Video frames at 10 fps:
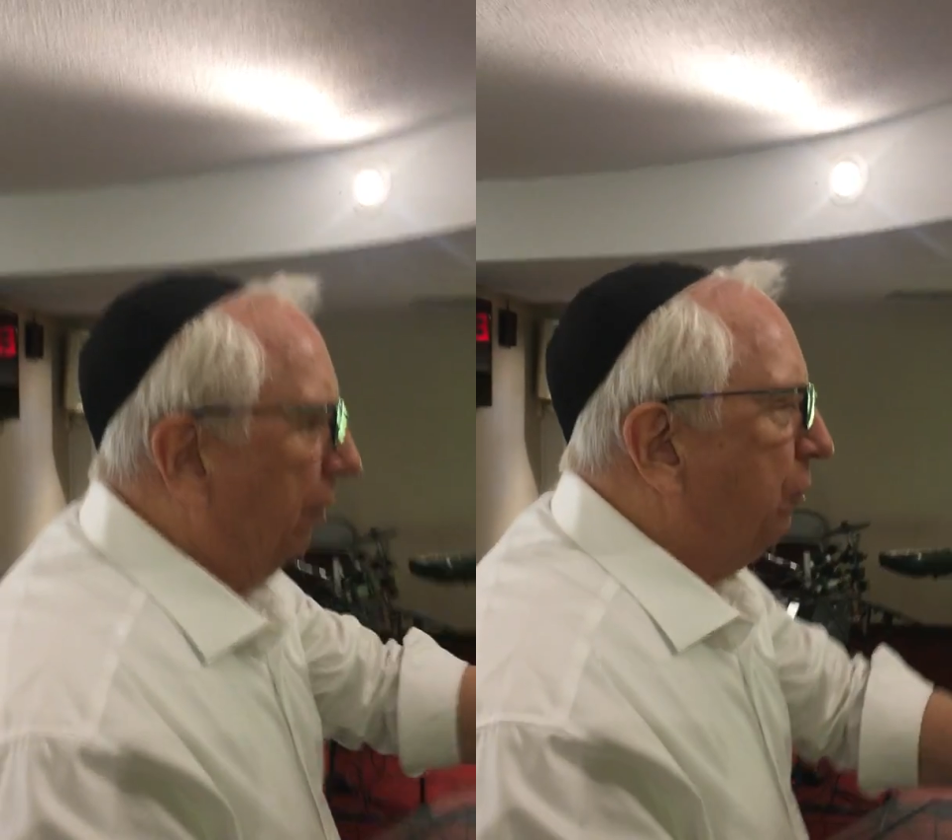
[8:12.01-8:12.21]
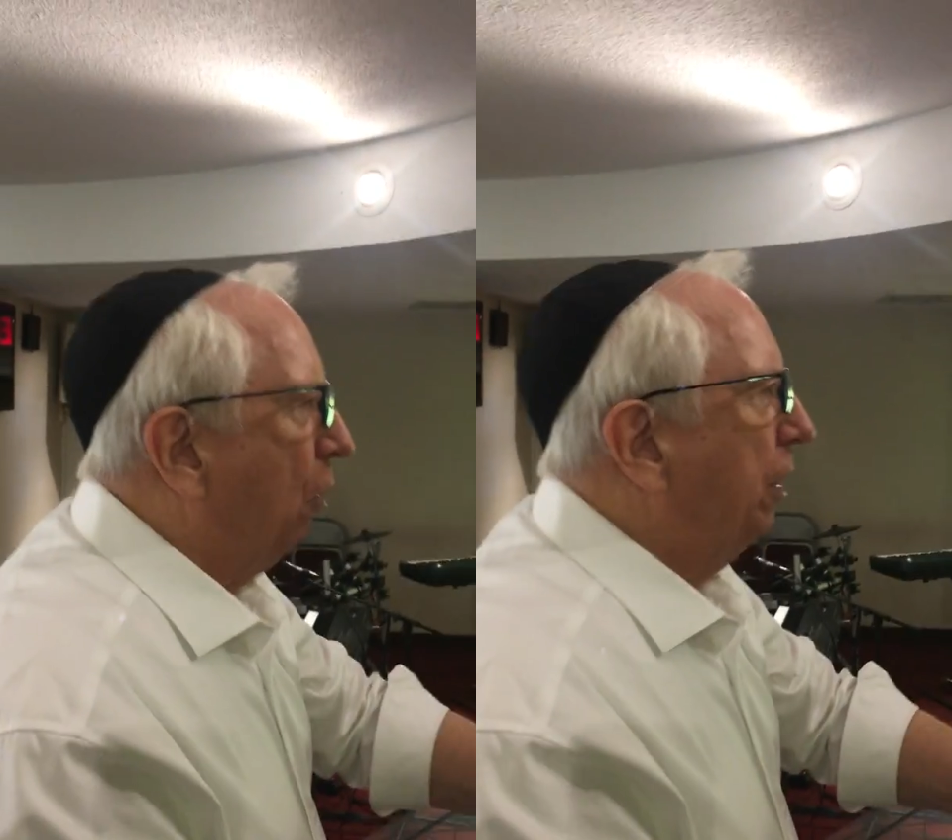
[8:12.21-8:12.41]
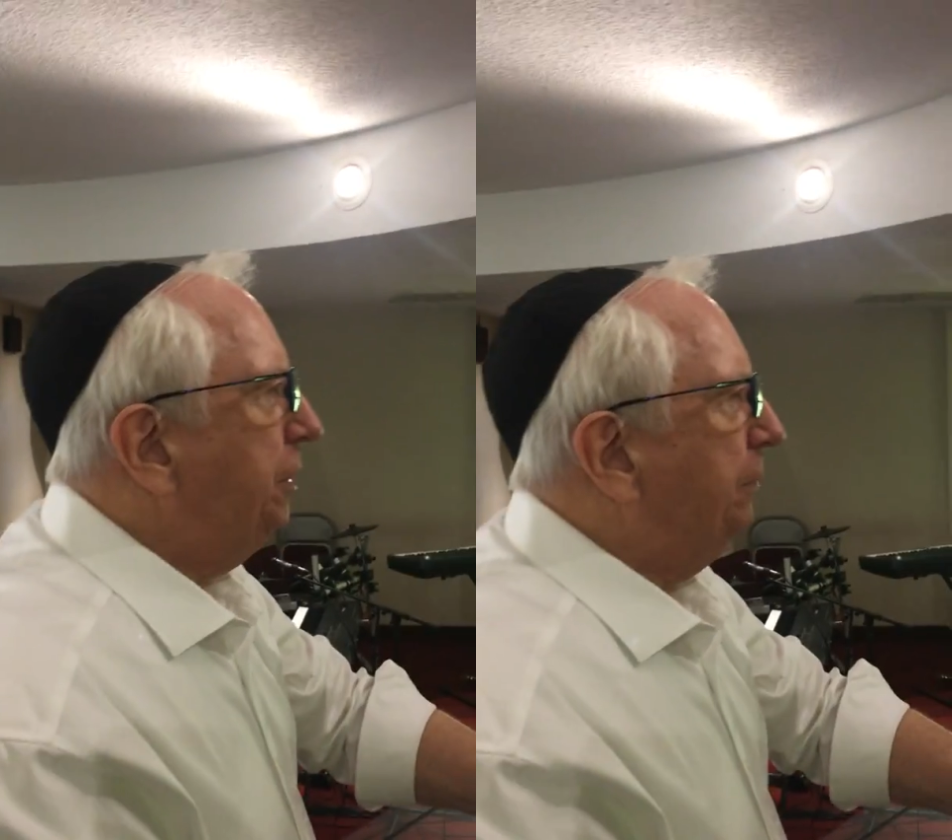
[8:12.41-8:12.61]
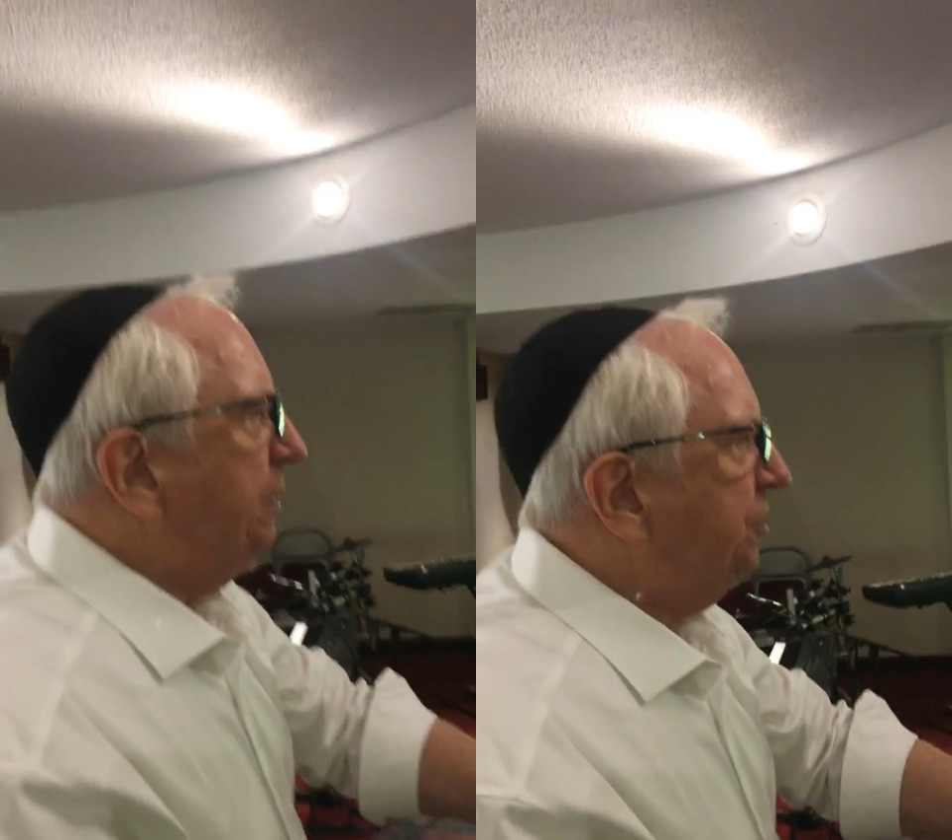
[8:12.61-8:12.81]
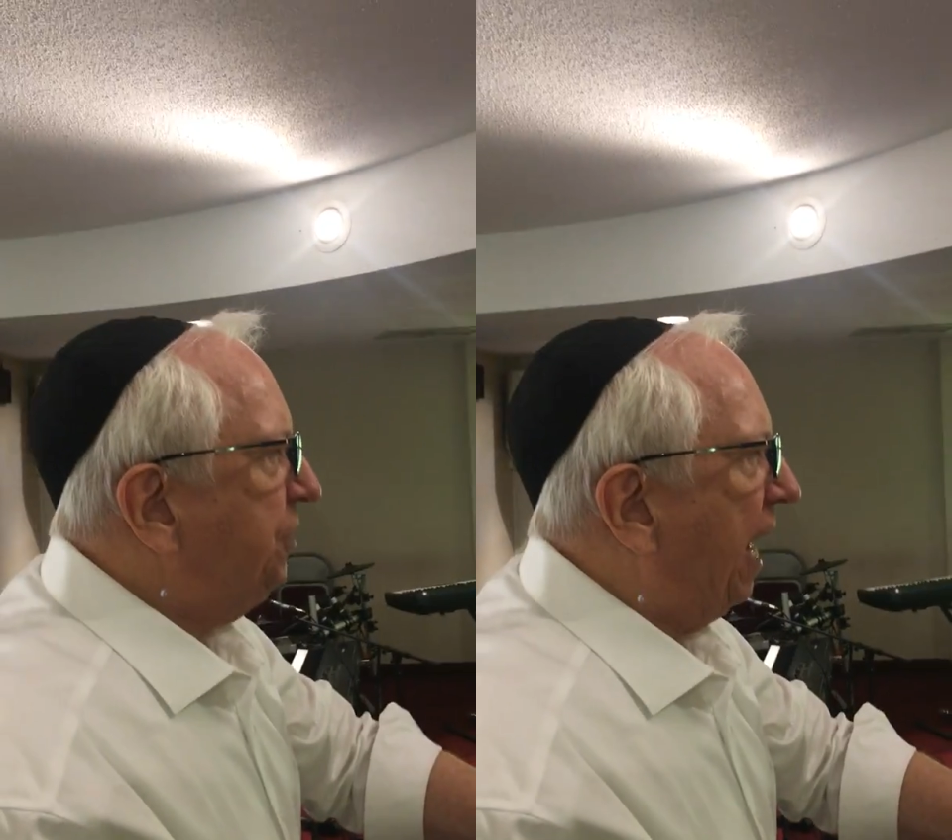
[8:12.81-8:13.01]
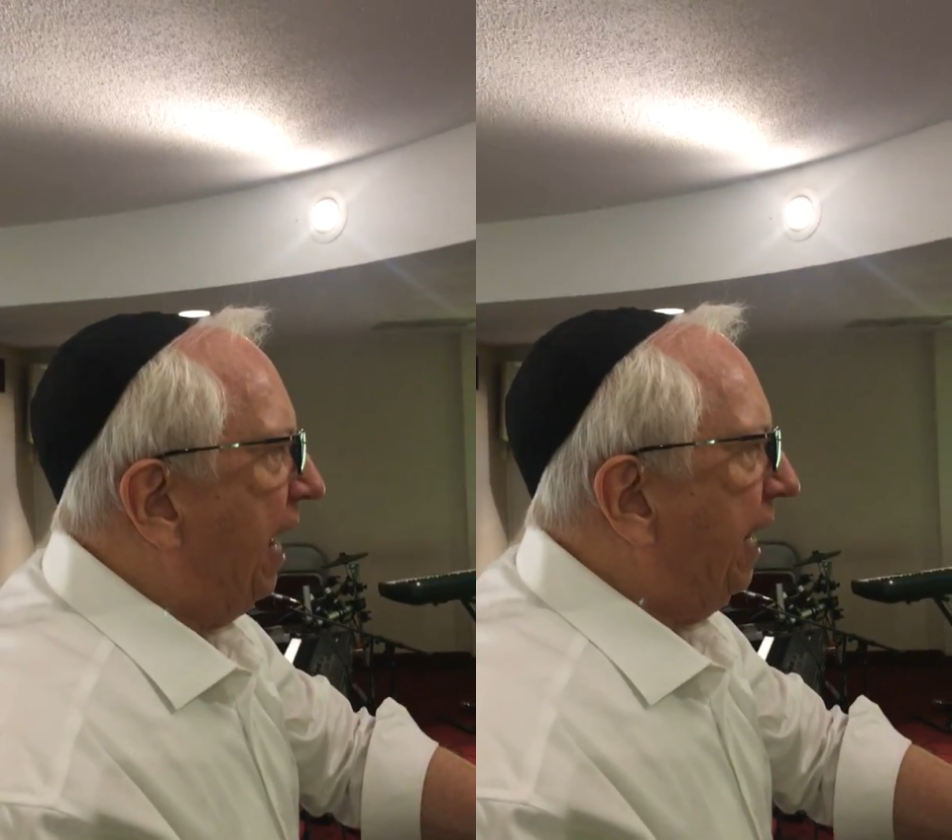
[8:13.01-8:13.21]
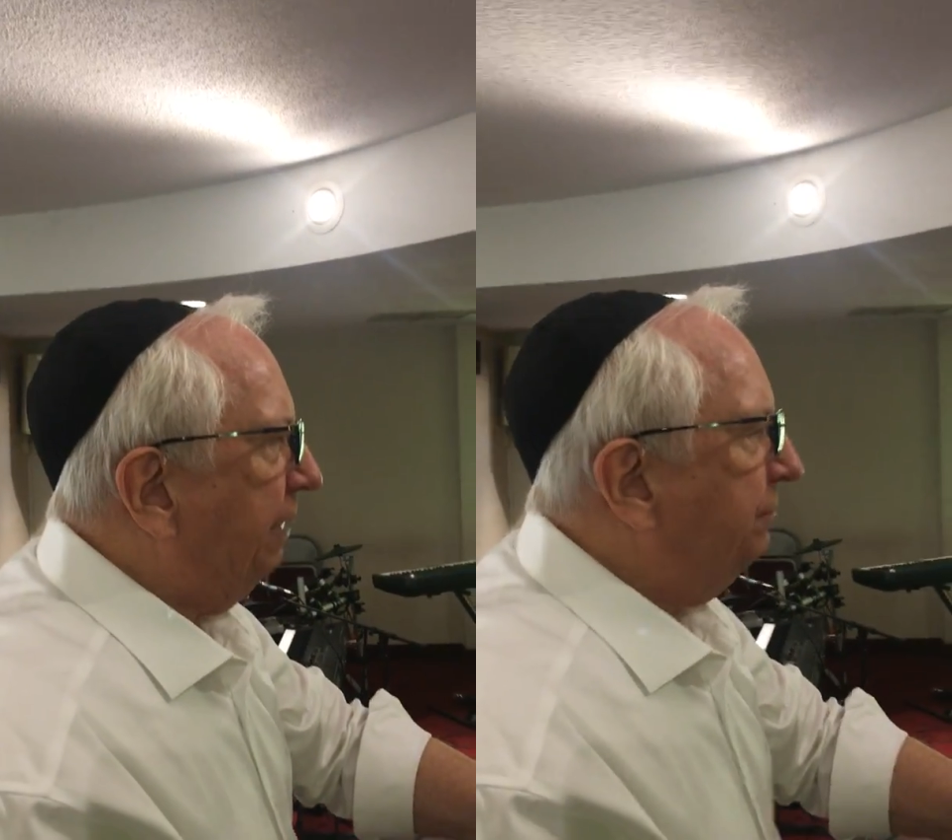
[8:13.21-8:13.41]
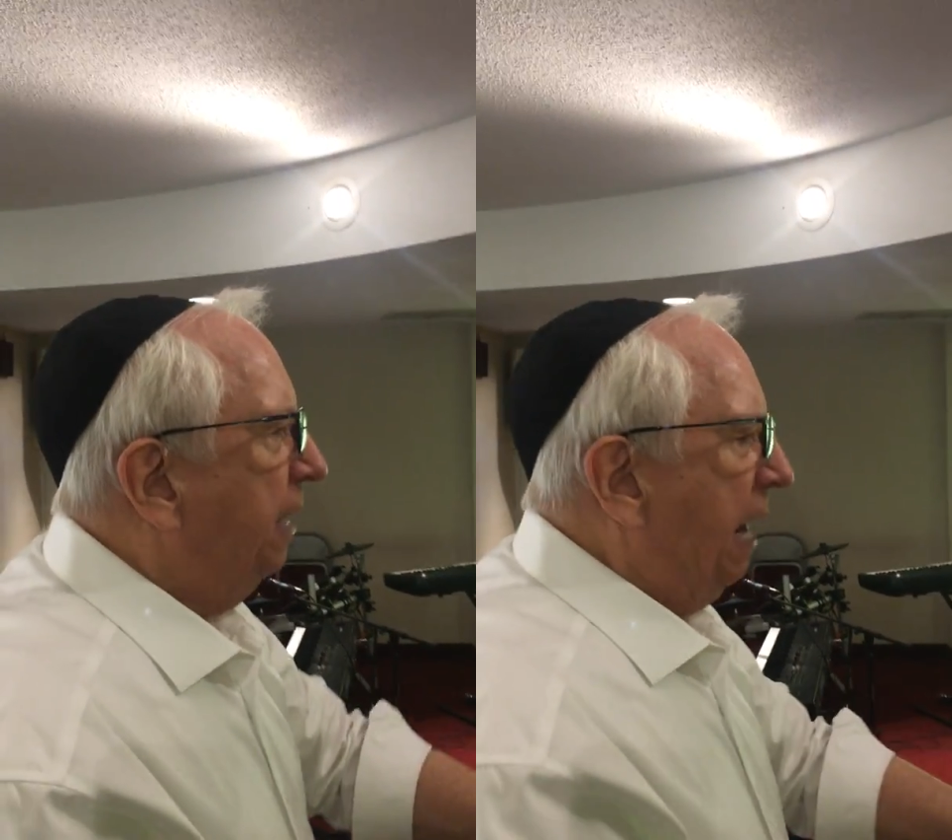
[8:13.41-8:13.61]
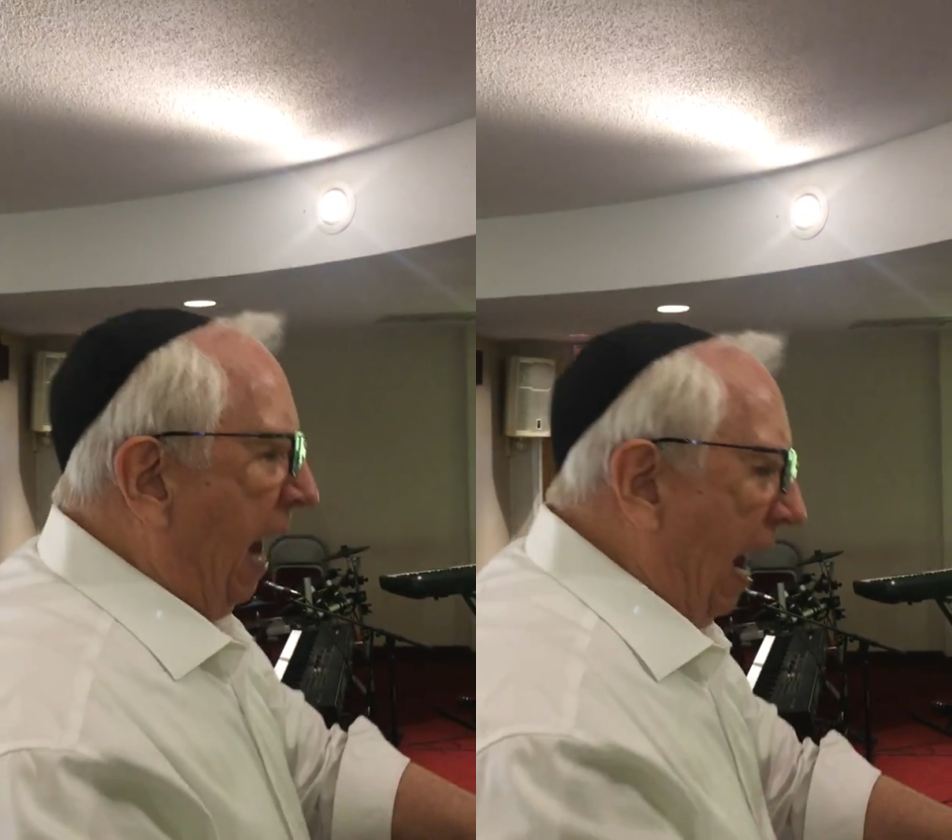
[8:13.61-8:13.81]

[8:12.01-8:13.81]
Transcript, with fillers: are going to be saved.